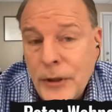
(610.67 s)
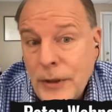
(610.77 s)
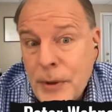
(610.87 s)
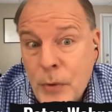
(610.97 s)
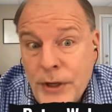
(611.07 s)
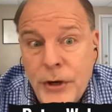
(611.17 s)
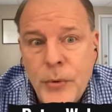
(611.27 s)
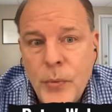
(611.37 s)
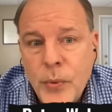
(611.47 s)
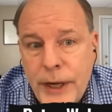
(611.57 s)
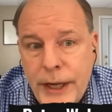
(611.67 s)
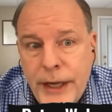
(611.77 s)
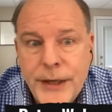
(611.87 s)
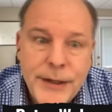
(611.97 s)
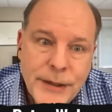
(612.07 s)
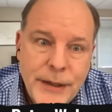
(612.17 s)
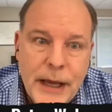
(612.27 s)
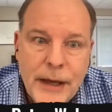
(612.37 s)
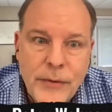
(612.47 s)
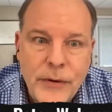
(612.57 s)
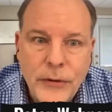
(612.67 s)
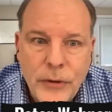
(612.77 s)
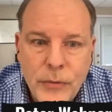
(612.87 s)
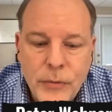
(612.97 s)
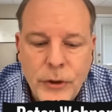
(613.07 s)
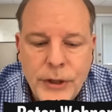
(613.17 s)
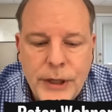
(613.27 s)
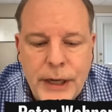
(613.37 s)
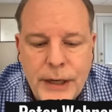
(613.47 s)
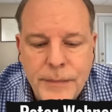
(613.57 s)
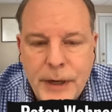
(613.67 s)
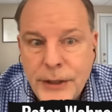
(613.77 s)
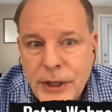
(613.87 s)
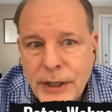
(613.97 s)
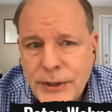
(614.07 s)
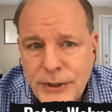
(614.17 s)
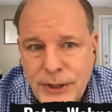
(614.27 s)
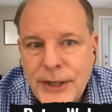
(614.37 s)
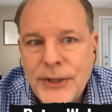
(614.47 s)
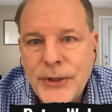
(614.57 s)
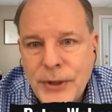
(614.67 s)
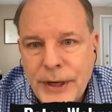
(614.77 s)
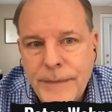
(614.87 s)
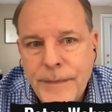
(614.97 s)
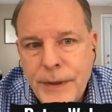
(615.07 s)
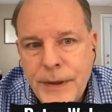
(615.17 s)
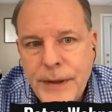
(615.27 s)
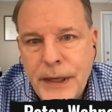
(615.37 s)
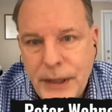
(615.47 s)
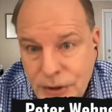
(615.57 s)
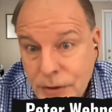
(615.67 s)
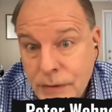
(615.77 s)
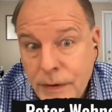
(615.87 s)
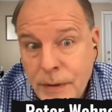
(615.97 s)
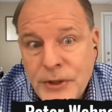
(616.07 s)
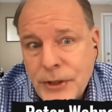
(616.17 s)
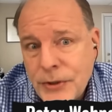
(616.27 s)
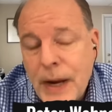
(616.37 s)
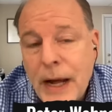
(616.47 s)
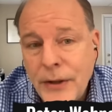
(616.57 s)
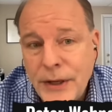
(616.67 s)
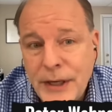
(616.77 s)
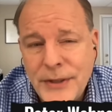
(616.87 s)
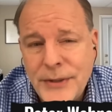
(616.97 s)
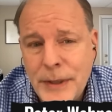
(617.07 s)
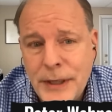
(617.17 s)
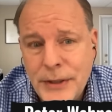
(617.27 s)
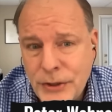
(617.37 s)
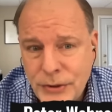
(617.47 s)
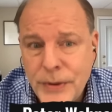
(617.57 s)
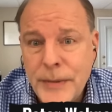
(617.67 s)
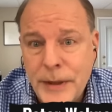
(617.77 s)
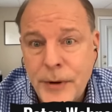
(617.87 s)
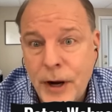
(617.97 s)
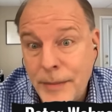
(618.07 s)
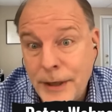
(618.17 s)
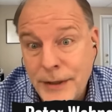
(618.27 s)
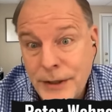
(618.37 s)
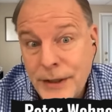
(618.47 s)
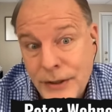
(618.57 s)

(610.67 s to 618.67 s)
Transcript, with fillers: But when you read and look at Mike Johnson's history, the issue of homosexuality has been extremely prominent in